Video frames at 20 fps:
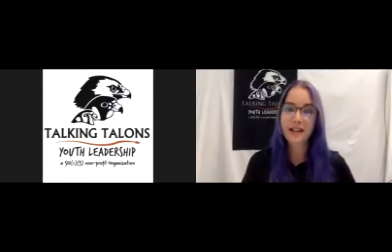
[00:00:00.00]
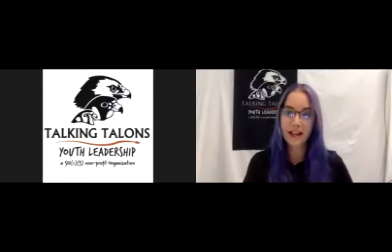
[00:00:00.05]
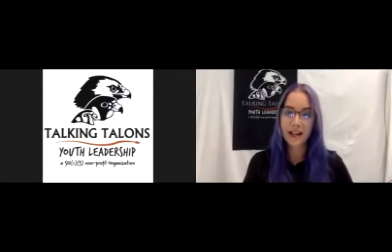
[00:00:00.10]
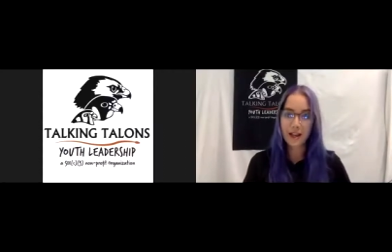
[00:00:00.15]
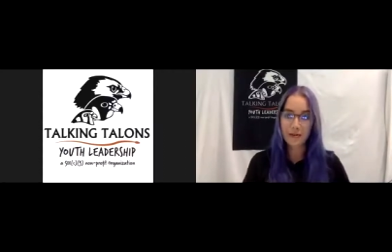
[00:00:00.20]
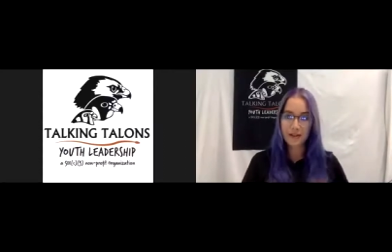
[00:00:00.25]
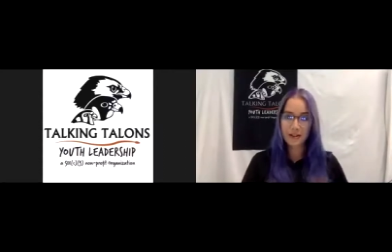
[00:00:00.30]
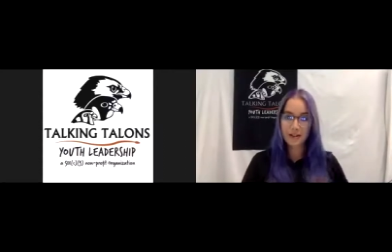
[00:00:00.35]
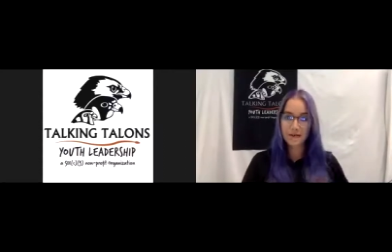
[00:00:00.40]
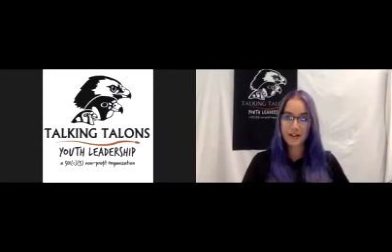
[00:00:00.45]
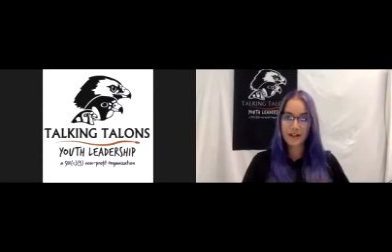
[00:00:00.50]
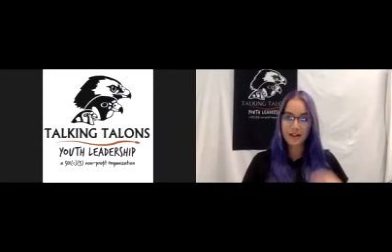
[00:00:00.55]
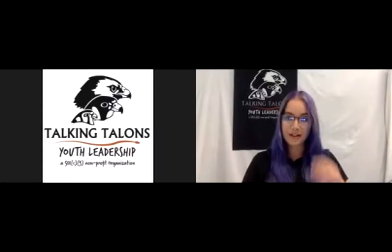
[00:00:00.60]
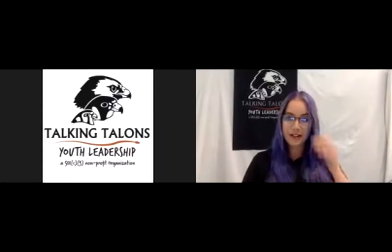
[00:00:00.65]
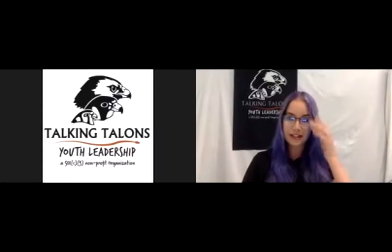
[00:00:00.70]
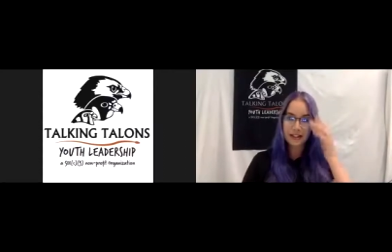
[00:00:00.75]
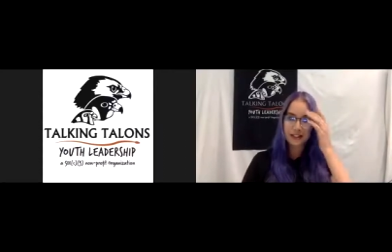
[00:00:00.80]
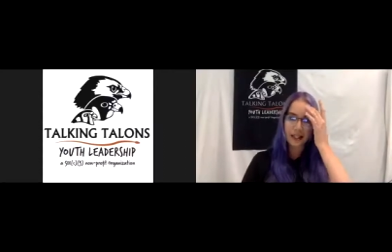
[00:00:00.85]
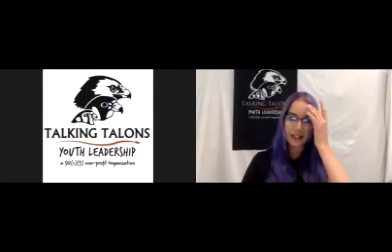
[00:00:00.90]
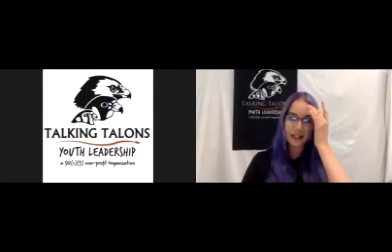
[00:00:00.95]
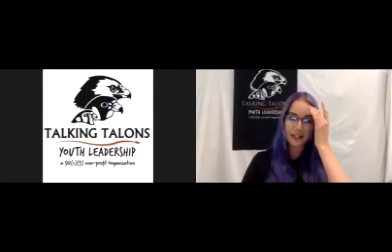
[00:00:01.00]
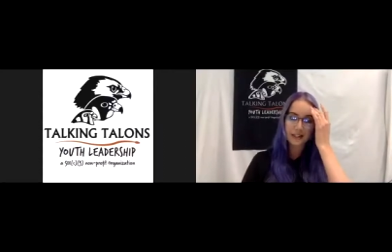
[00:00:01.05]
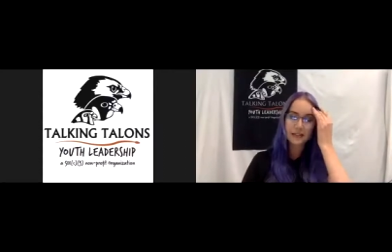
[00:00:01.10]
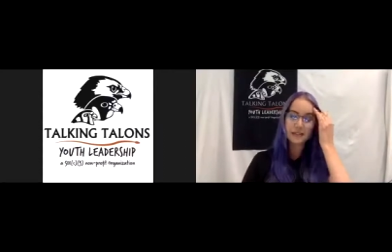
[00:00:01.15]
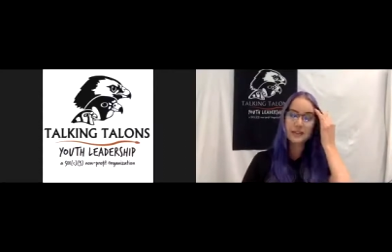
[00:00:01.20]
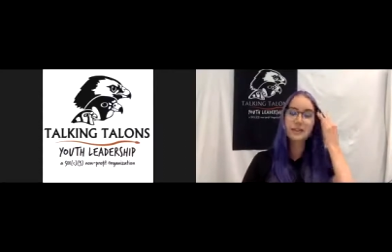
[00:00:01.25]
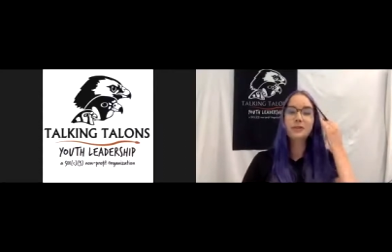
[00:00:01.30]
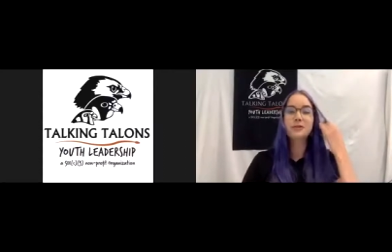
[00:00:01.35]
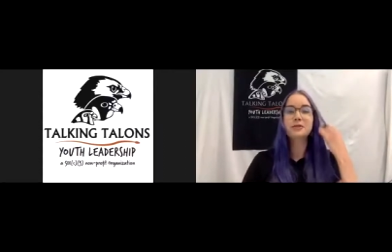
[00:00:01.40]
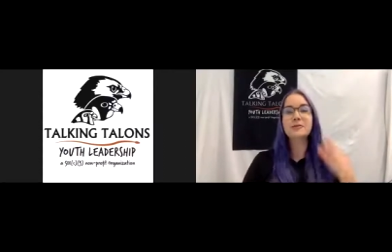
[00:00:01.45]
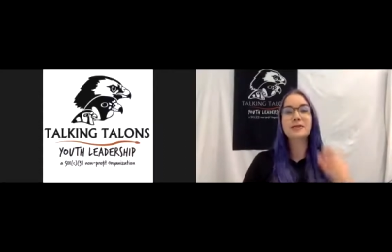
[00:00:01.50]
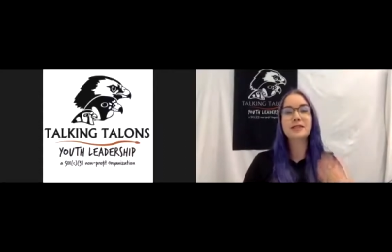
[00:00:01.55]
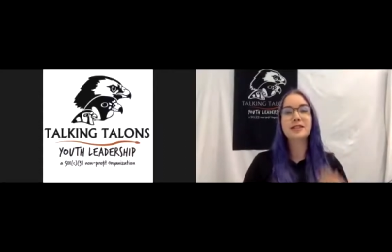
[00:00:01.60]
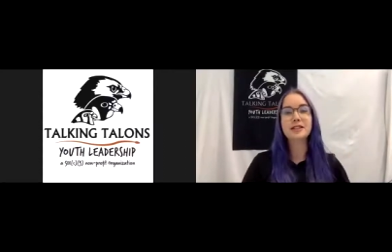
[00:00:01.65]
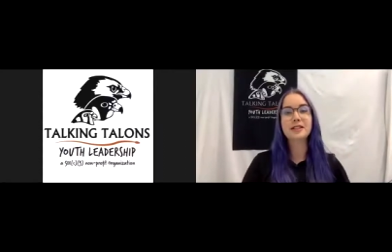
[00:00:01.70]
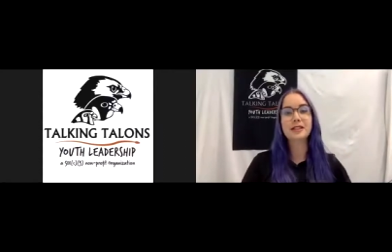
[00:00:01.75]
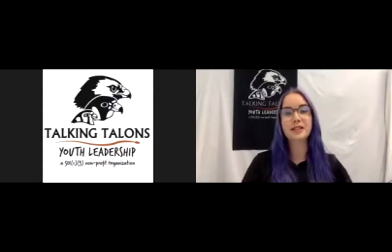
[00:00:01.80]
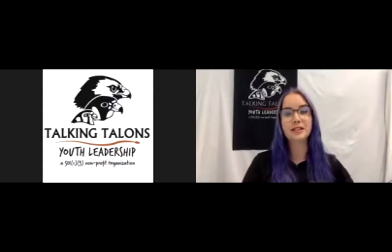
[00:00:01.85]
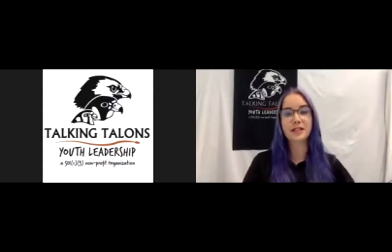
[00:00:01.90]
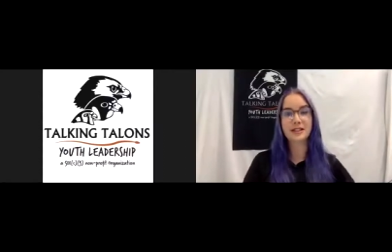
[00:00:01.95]
And we are very excited to be
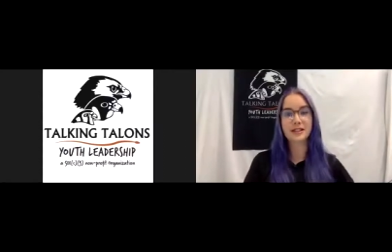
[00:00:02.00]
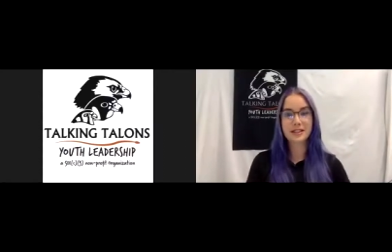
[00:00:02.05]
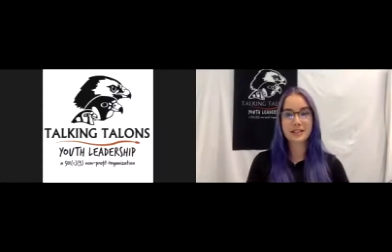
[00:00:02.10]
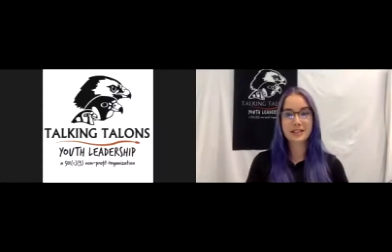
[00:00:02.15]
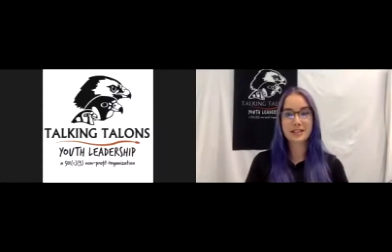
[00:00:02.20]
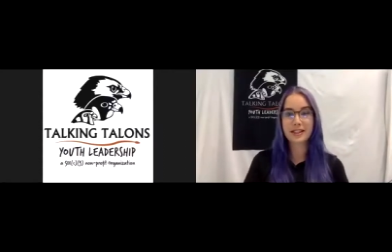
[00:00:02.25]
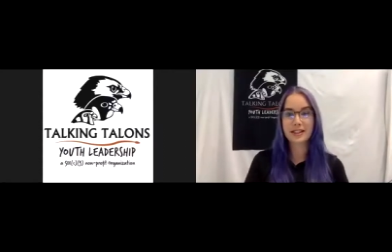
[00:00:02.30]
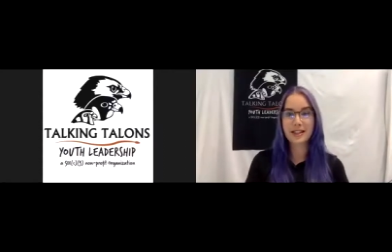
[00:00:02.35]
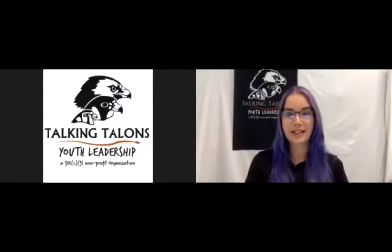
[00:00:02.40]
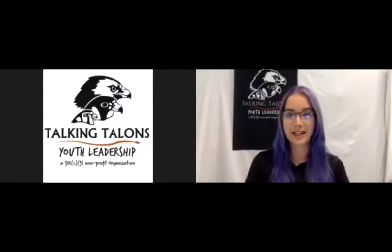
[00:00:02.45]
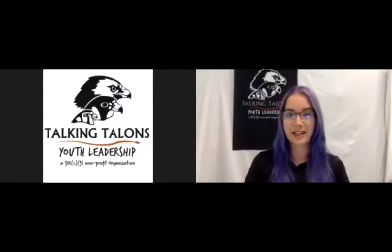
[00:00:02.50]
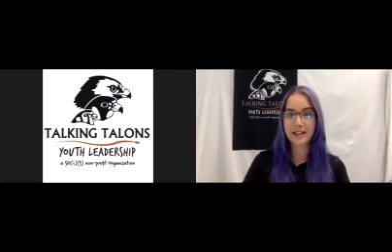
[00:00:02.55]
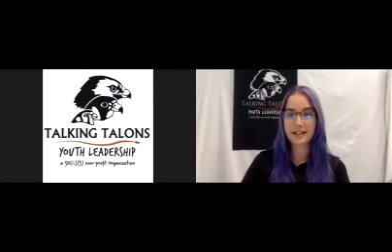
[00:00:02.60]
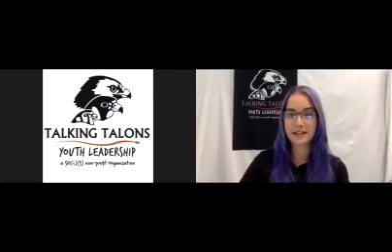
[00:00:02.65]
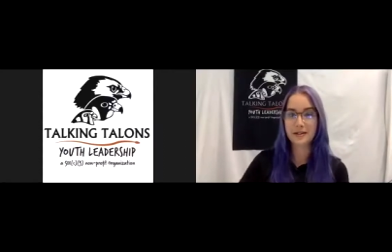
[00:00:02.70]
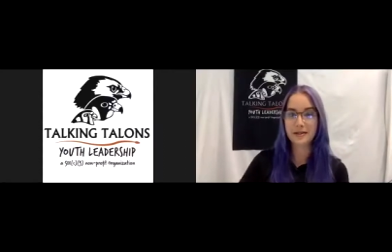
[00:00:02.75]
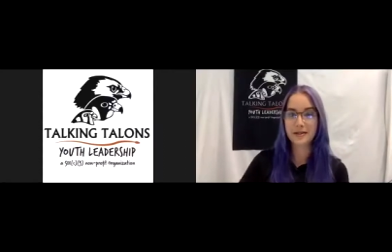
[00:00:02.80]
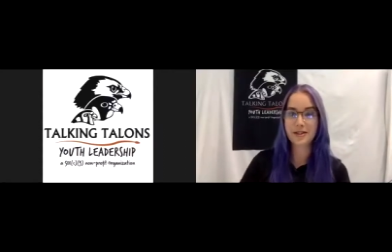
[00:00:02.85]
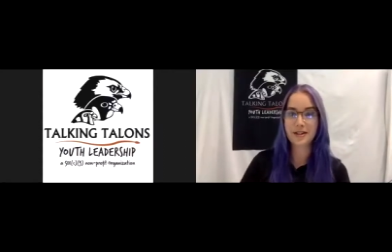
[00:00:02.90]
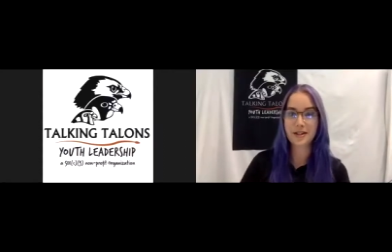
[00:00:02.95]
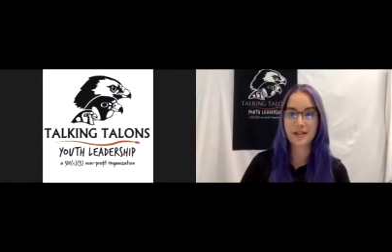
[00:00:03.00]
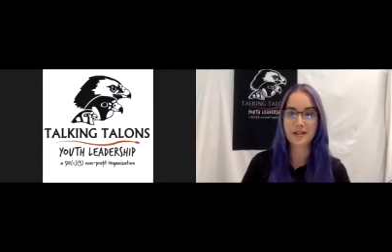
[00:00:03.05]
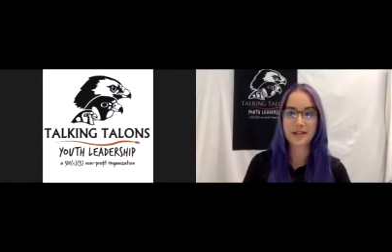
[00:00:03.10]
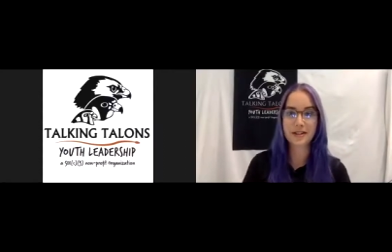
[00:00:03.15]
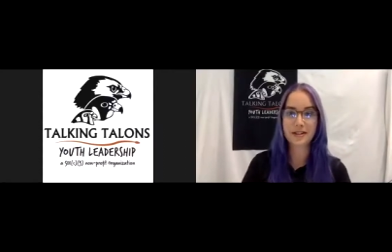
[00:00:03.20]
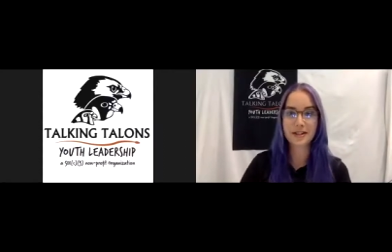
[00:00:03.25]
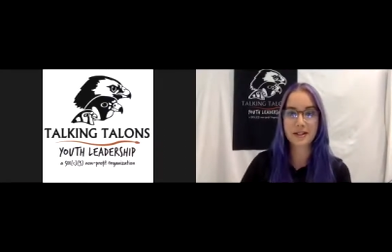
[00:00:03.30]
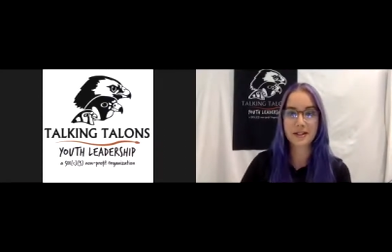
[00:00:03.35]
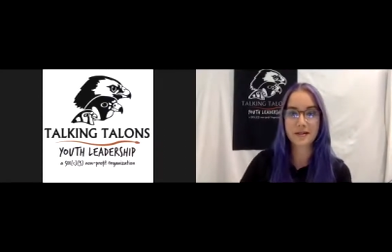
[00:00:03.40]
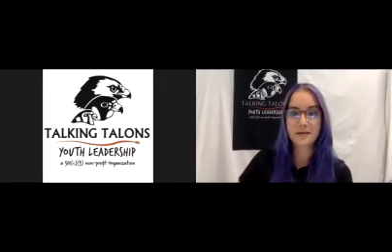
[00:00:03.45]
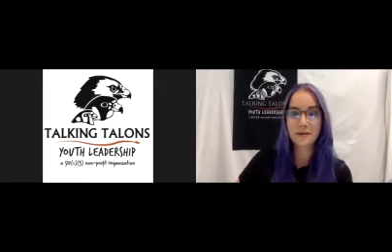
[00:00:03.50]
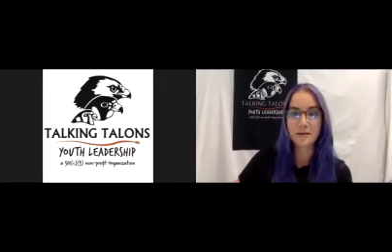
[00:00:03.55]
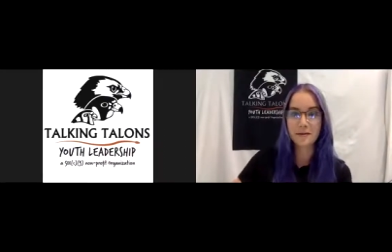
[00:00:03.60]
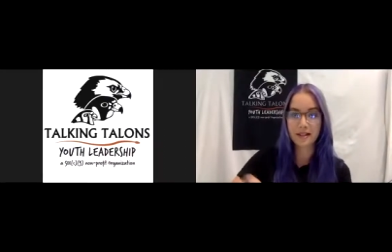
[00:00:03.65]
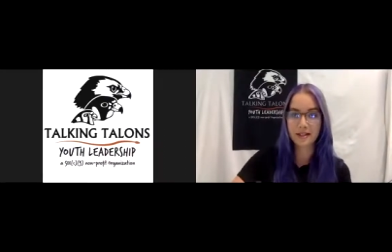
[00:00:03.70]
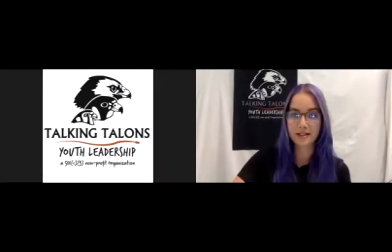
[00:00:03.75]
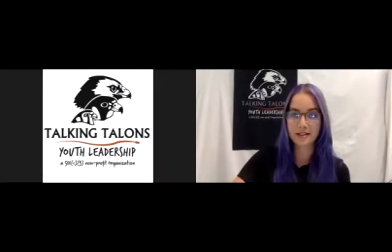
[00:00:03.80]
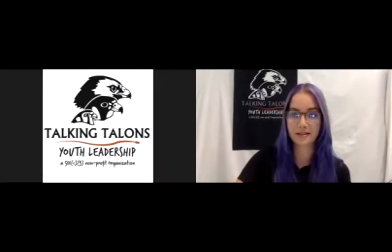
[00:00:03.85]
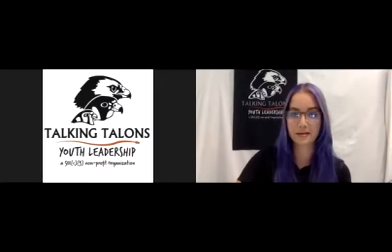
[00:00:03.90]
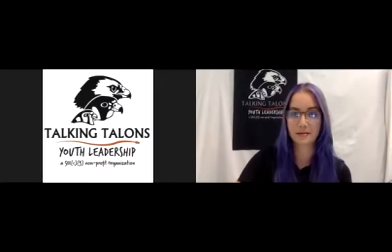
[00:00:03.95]
here today to share this
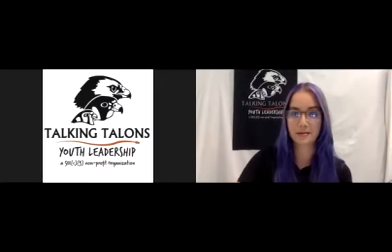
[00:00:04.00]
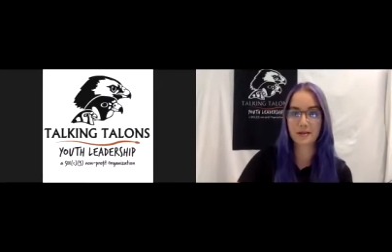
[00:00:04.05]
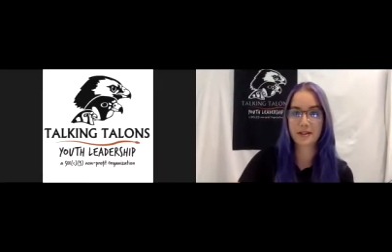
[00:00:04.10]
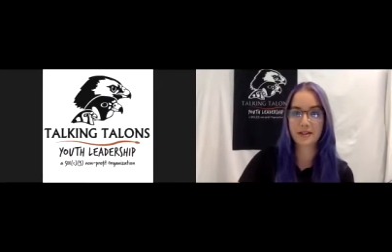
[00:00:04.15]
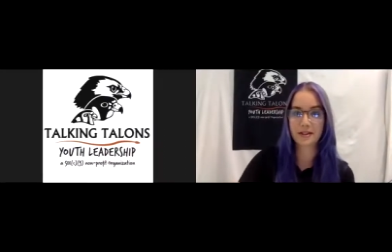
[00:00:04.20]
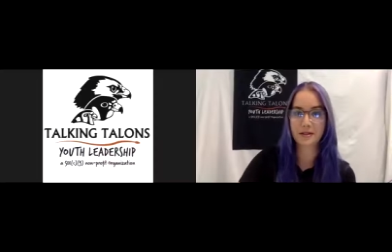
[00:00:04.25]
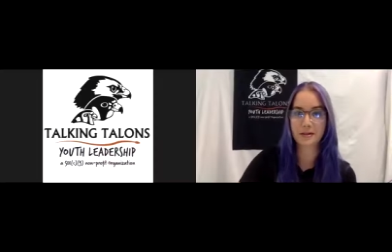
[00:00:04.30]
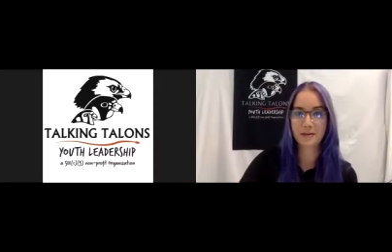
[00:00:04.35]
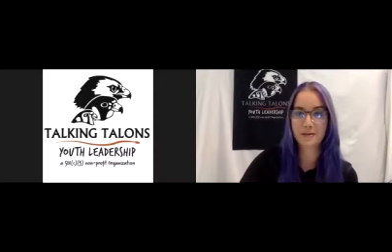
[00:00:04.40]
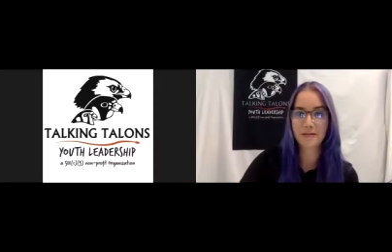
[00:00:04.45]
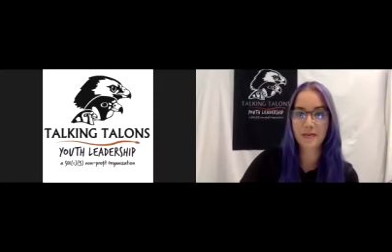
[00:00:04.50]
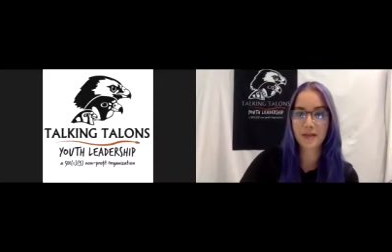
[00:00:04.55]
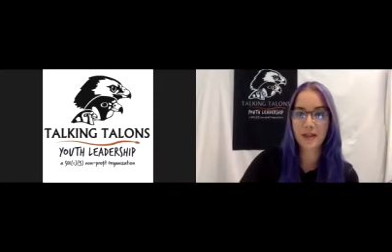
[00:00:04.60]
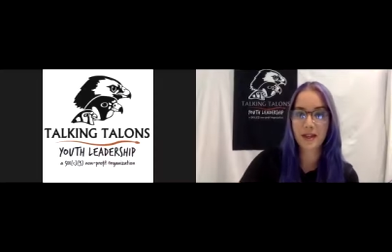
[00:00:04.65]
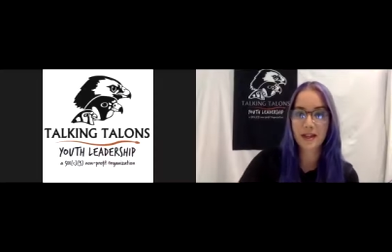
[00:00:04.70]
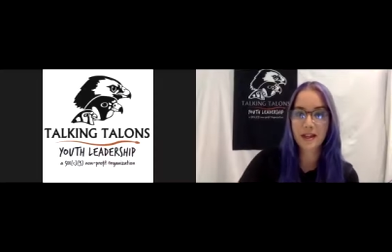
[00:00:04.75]
information with you.